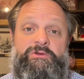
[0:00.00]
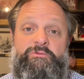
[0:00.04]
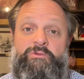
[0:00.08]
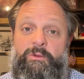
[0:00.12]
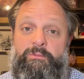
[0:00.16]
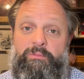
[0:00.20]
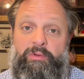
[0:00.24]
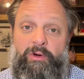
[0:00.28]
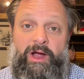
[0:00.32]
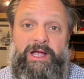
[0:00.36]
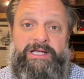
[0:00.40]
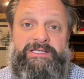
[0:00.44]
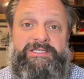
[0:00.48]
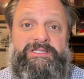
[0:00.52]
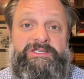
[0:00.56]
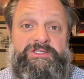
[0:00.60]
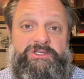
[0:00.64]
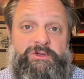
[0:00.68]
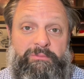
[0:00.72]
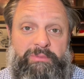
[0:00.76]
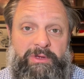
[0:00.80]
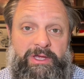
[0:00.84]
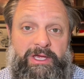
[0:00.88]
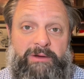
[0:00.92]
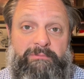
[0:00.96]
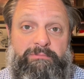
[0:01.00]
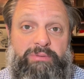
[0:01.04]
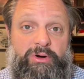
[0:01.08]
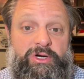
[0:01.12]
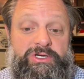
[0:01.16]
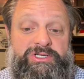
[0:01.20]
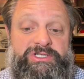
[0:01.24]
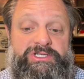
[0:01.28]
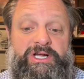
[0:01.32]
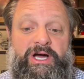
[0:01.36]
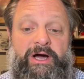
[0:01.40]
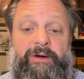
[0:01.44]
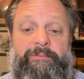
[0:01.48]
where prices are being
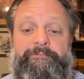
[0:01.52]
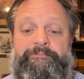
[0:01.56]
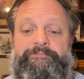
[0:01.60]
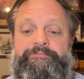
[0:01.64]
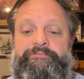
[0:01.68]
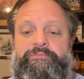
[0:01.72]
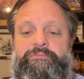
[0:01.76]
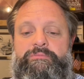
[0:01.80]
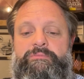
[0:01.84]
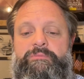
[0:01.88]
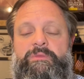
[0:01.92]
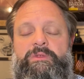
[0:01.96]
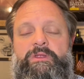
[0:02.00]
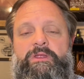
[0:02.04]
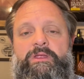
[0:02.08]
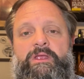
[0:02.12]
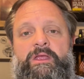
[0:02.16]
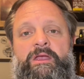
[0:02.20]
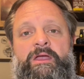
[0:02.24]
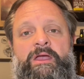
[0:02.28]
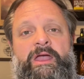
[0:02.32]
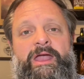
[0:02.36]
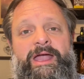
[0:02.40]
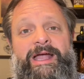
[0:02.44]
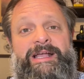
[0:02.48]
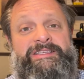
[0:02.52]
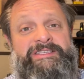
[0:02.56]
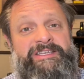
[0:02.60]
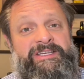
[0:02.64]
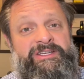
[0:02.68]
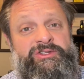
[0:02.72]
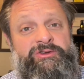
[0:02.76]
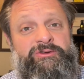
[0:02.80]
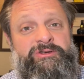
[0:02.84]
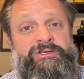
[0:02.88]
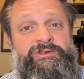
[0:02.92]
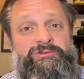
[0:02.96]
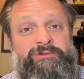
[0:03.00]
pushed up. As
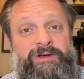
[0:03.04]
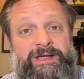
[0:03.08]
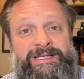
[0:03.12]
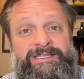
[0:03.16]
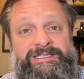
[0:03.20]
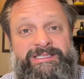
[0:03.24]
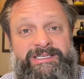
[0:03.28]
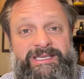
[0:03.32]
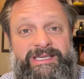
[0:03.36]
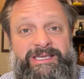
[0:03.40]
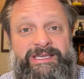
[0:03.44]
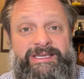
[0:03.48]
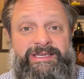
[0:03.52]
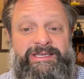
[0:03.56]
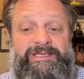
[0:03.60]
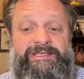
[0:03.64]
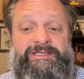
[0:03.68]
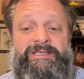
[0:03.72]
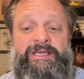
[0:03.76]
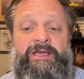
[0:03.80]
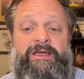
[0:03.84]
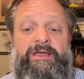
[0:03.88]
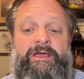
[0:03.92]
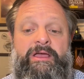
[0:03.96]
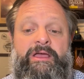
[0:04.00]
interest rates ease,